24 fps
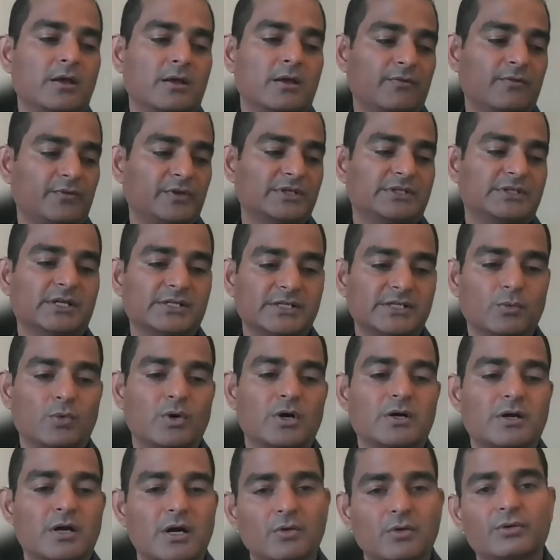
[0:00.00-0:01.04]
if this doesn't
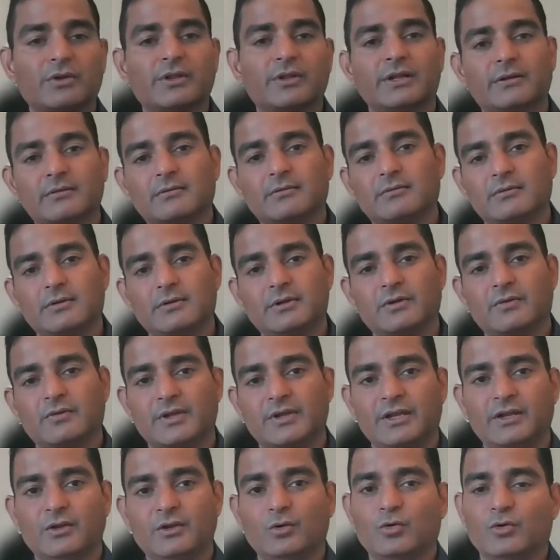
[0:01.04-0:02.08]
work out, then
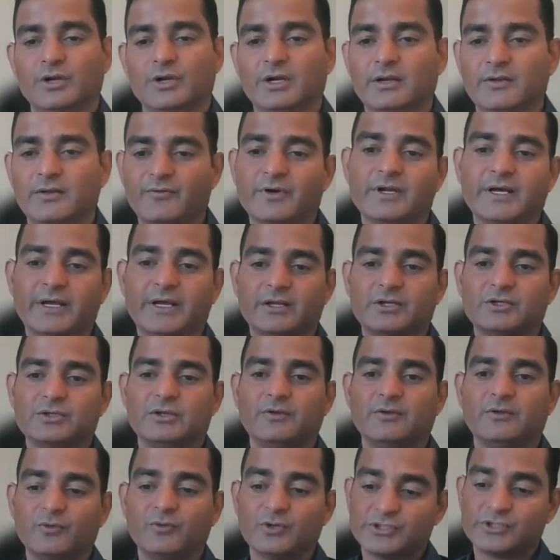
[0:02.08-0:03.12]
you go in a different
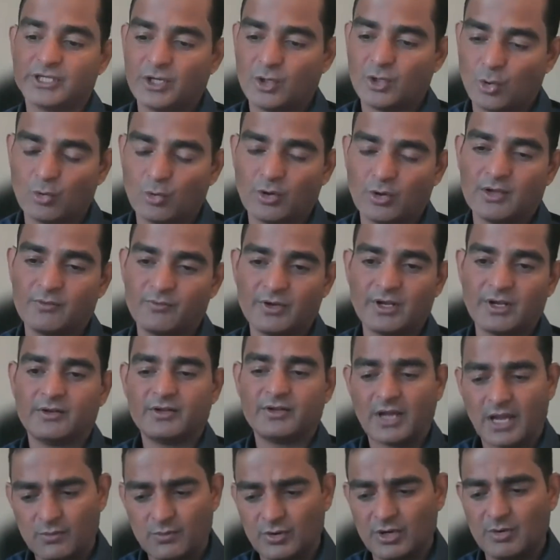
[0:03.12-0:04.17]
direction. If you say, no, I
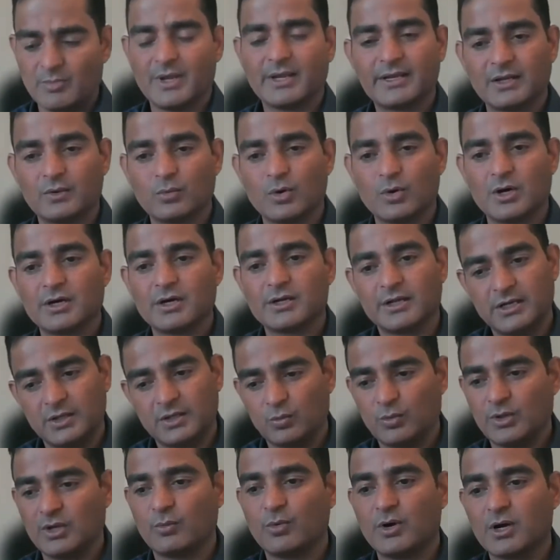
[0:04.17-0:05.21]
will make it work. It
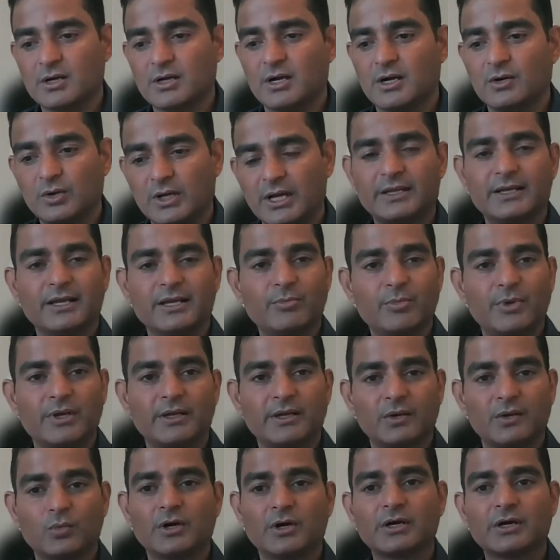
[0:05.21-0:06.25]
will work out. I can make
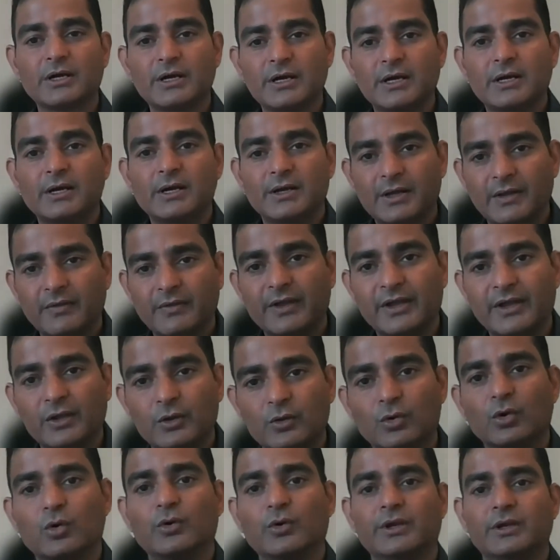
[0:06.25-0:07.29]
it work. And then
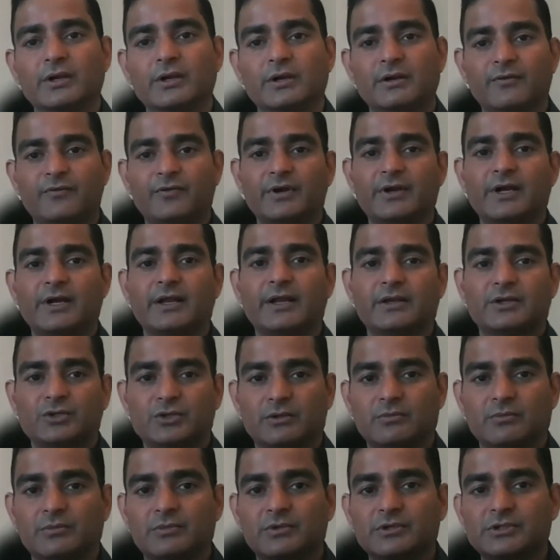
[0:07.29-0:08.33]
you go in a different direction.
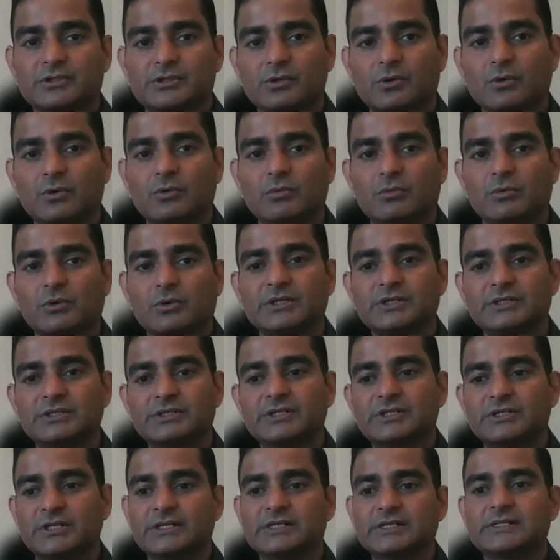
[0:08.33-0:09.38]
So
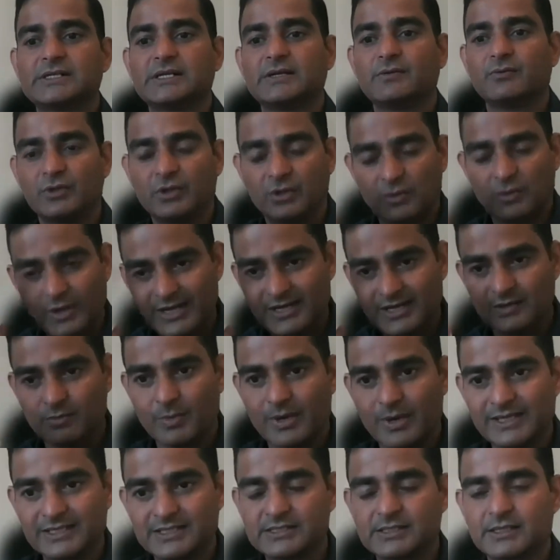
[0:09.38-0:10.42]
consistency with the right
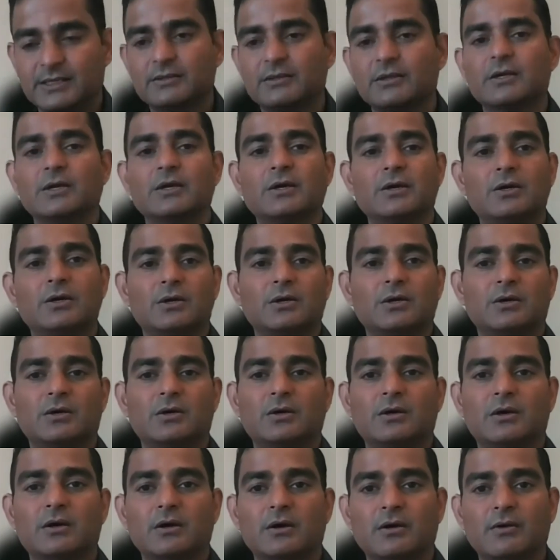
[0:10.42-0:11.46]
mindset
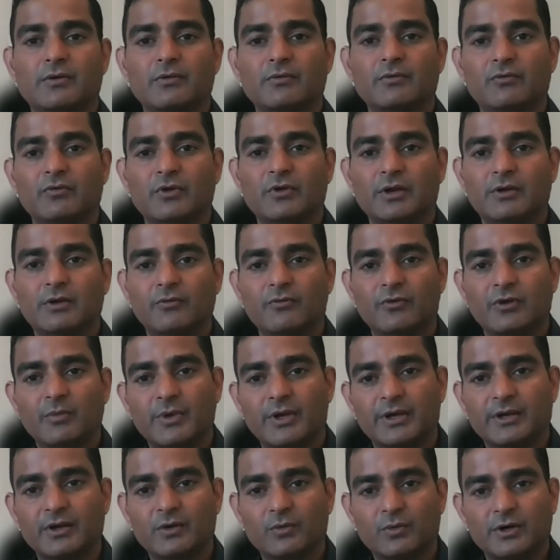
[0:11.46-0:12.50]
will
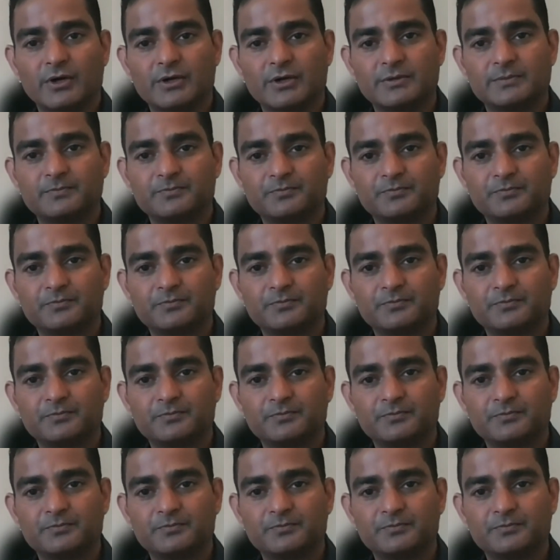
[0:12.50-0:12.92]
make it work.